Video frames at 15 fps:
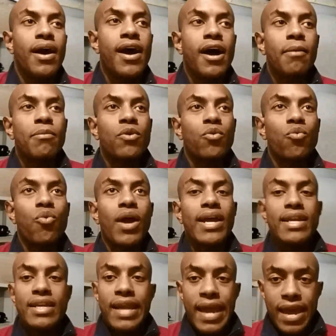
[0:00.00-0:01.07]

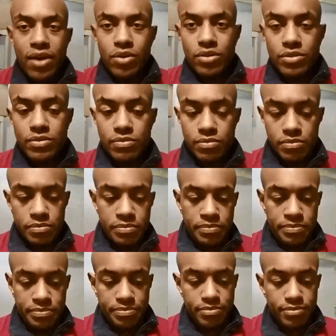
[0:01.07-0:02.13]
Right now,
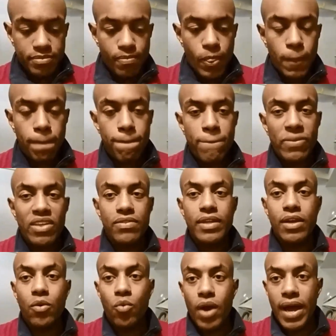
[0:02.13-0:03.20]

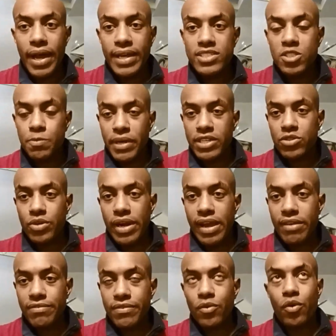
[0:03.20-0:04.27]
the Orion
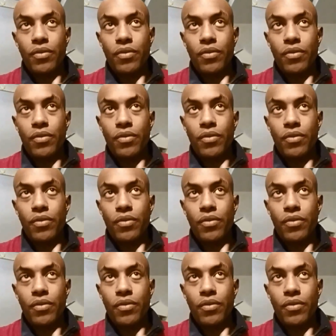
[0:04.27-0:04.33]
spacecraft,